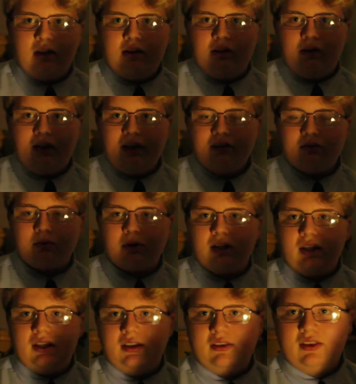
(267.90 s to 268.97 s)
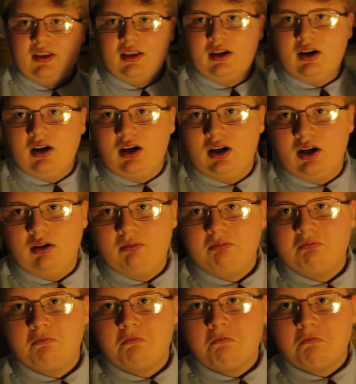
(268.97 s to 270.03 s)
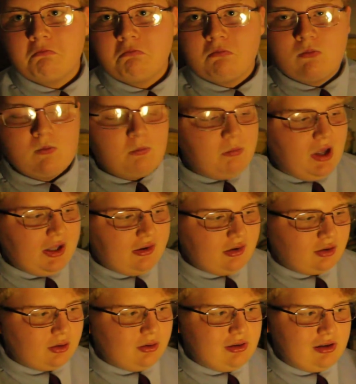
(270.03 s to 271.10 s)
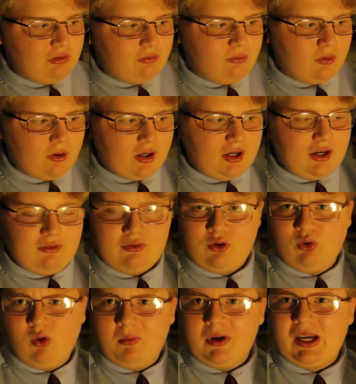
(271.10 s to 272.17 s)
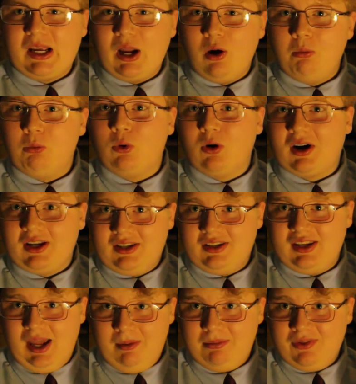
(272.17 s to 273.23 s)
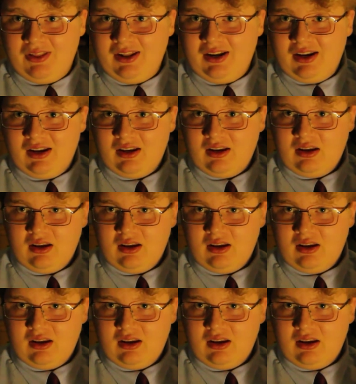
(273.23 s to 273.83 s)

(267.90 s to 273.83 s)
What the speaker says: so that's really the best solution for it. If you want me to go more in depth in it,